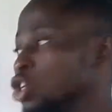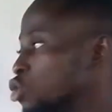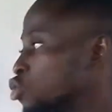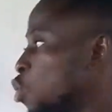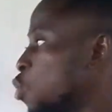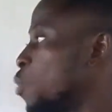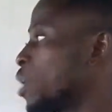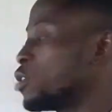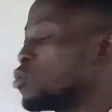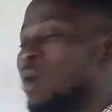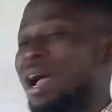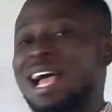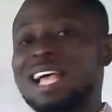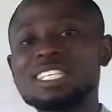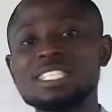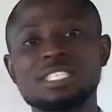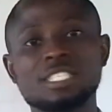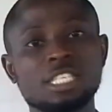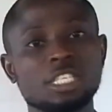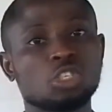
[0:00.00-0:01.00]
So when you
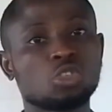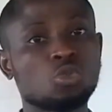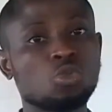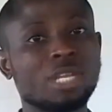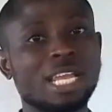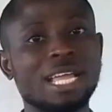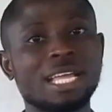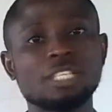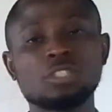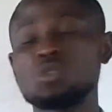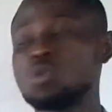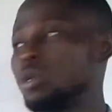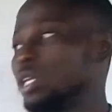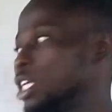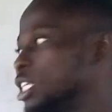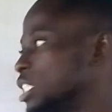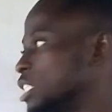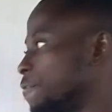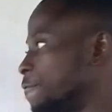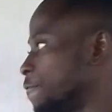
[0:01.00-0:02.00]
ask the student to
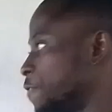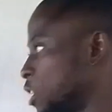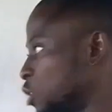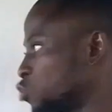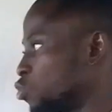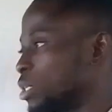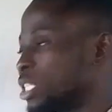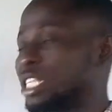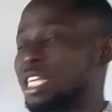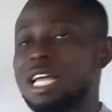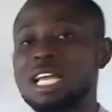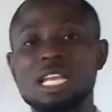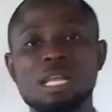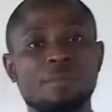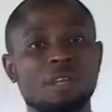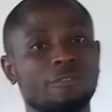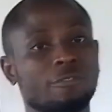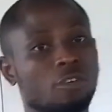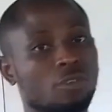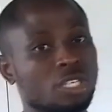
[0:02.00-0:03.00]
list the first 20
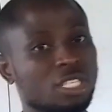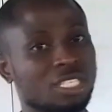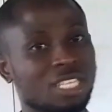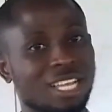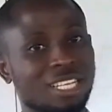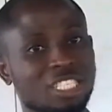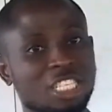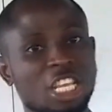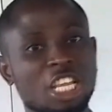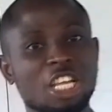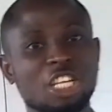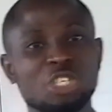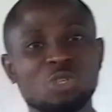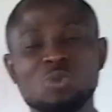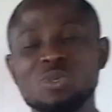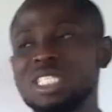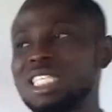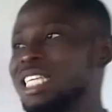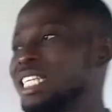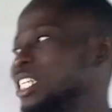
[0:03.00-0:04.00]
elements, for instance, you
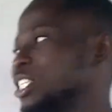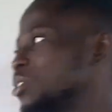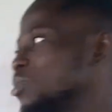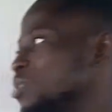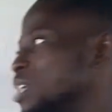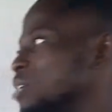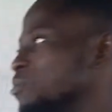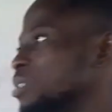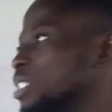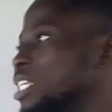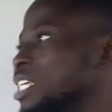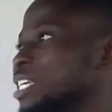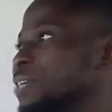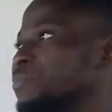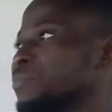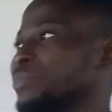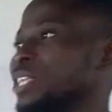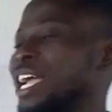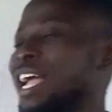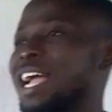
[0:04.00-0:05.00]
will see the student will say
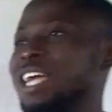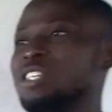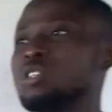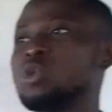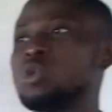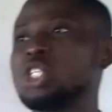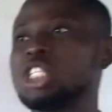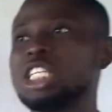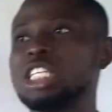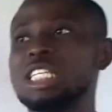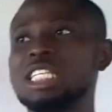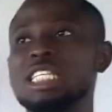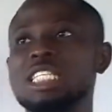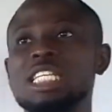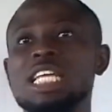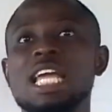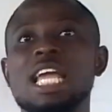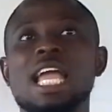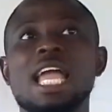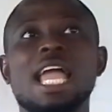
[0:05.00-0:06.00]

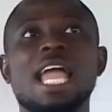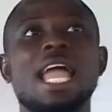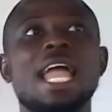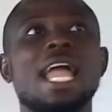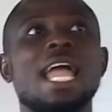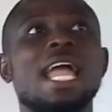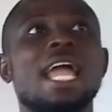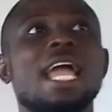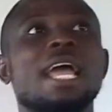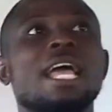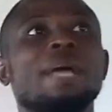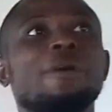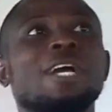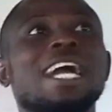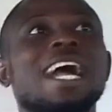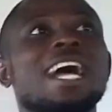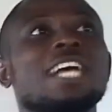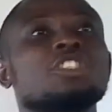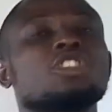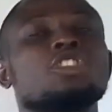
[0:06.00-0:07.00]
hydrogen,
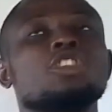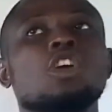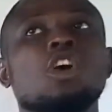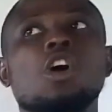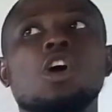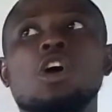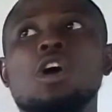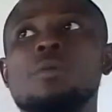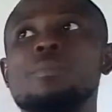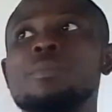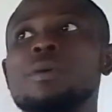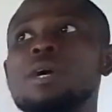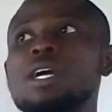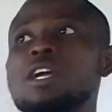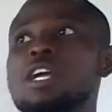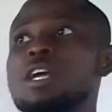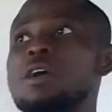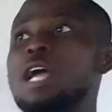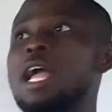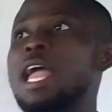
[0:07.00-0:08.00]
calcium,
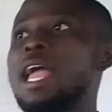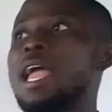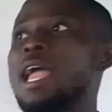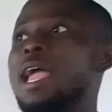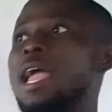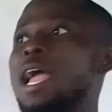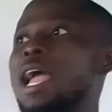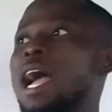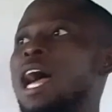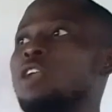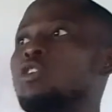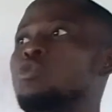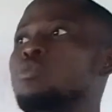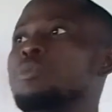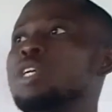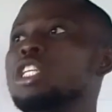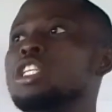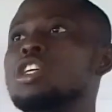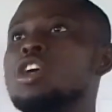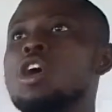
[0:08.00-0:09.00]

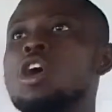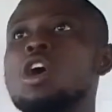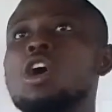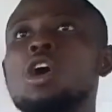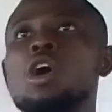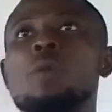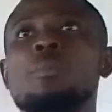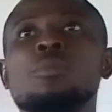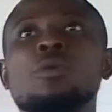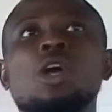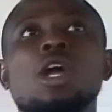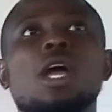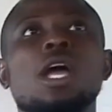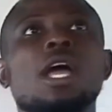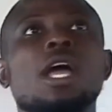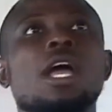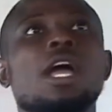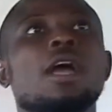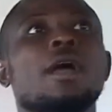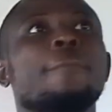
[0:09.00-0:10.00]
aluminium,
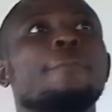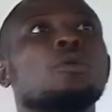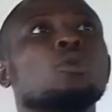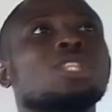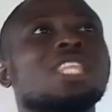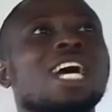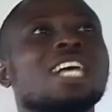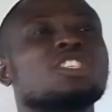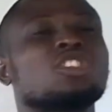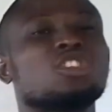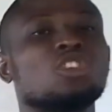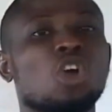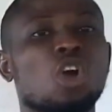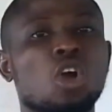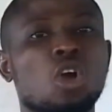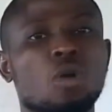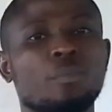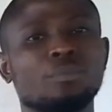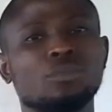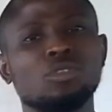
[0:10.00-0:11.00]

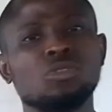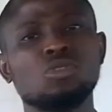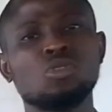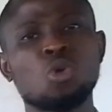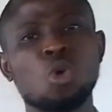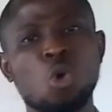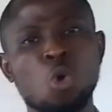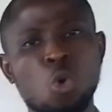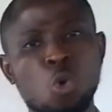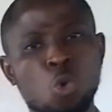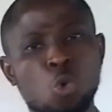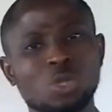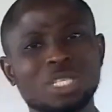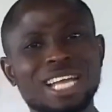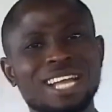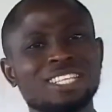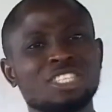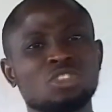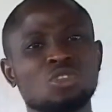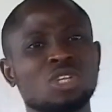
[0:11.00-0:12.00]
potassium. No,
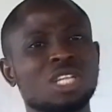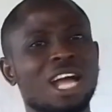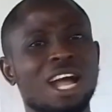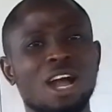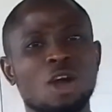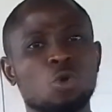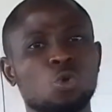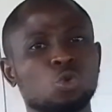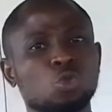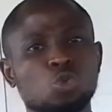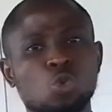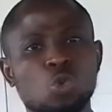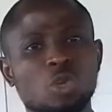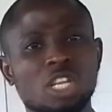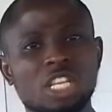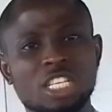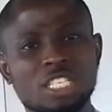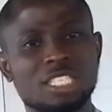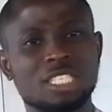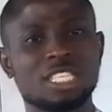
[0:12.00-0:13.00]
that is not how to
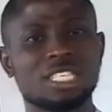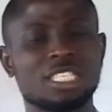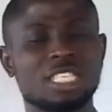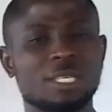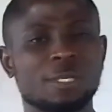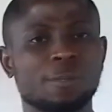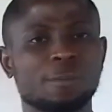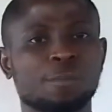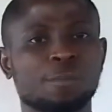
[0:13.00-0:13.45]
list it.